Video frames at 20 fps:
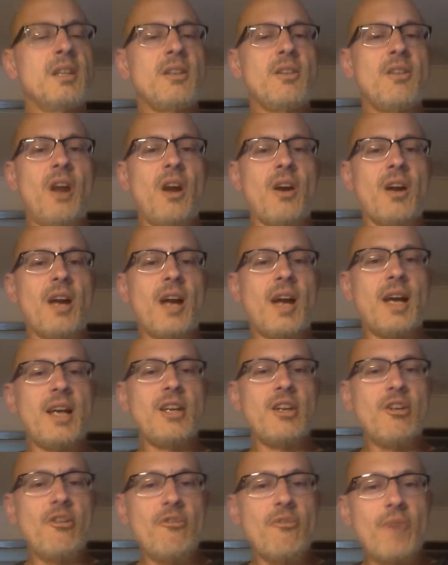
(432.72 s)
our kind
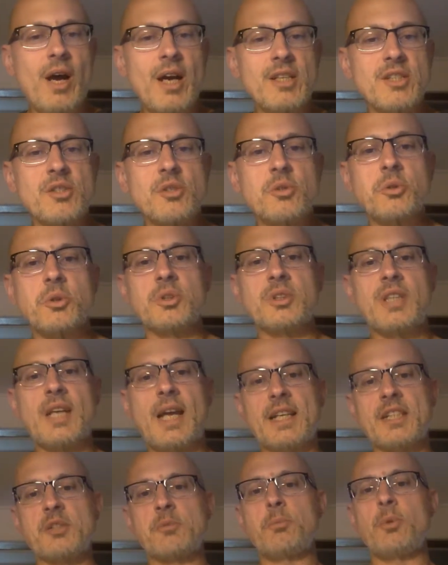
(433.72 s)
of high school
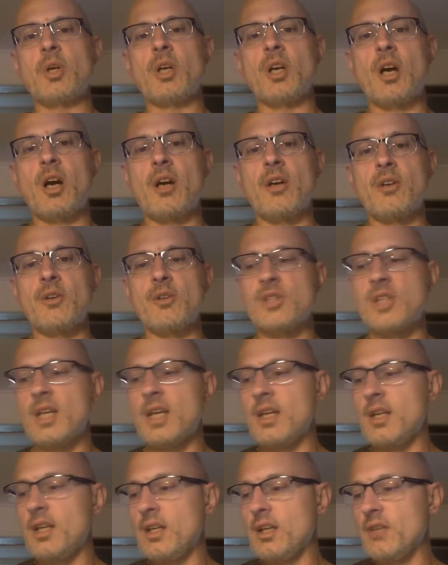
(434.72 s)
textbook
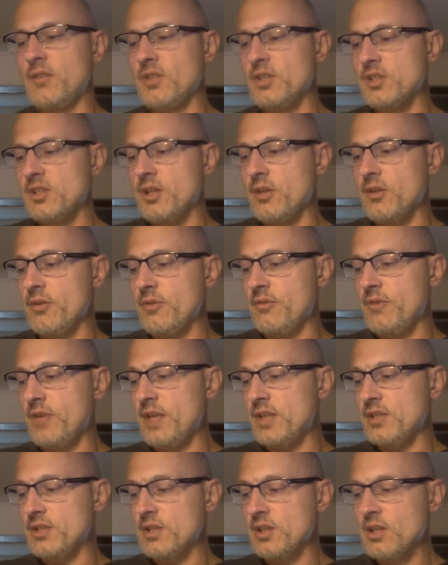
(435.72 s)
understanding of the Southern
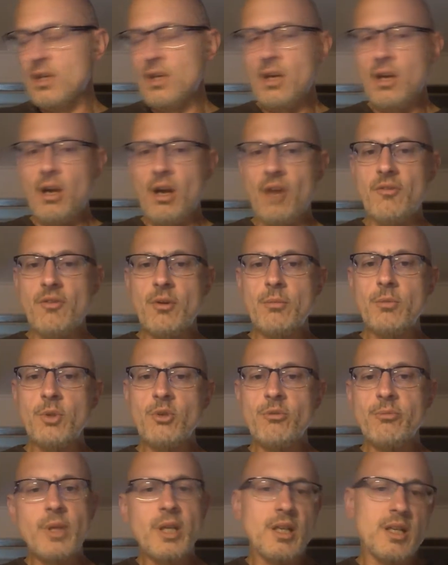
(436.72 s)
phase of the
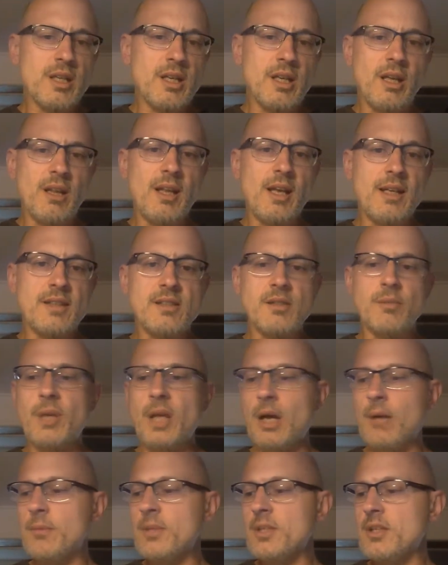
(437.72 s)
movement, and I'll add some
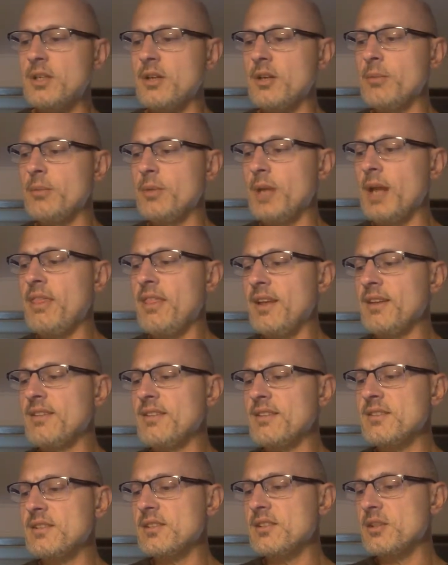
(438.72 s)
commentary, but I think
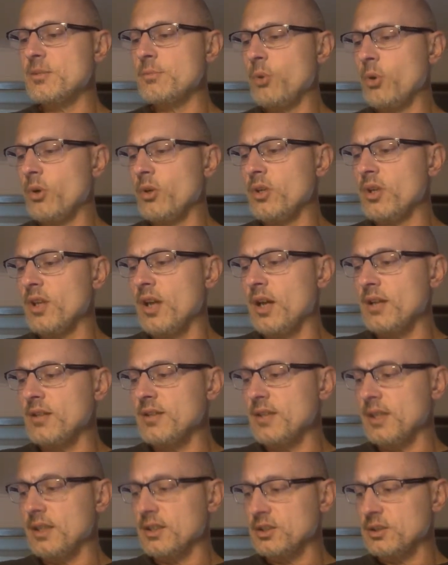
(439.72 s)
this is important
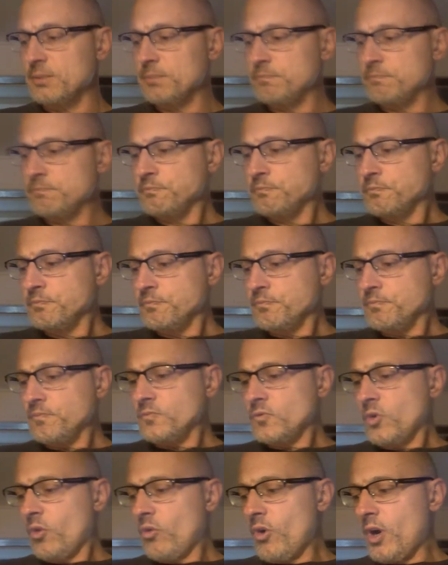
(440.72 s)
context,
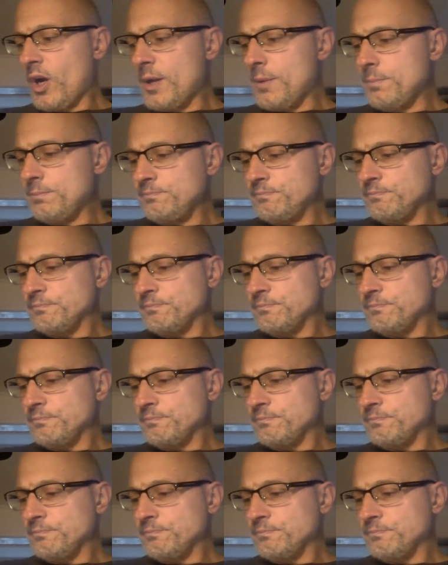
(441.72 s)
right?